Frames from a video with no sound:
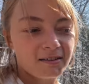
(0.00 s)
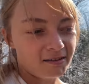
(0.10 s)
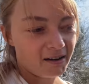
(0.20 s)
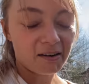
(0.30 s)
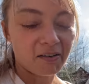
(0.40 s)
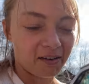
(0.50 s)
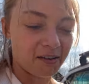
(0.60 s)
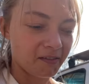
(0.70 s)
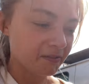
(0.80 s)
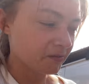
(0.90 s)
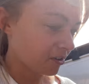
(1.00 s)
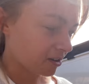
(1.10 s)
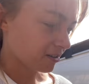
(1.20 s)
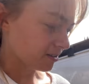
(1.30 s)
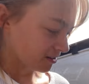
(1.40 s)
not going anywhere.
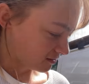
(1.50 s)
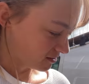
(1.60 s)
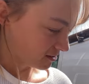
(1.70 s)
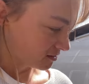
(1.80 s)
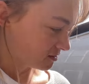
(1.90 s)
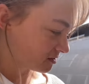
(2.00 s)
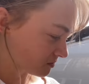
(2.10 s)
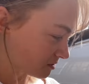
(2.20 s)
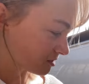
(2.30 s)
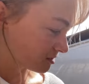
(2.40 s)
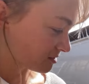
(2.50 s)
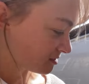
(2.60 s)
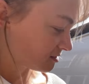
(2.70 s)
We're gonna, it's, we're just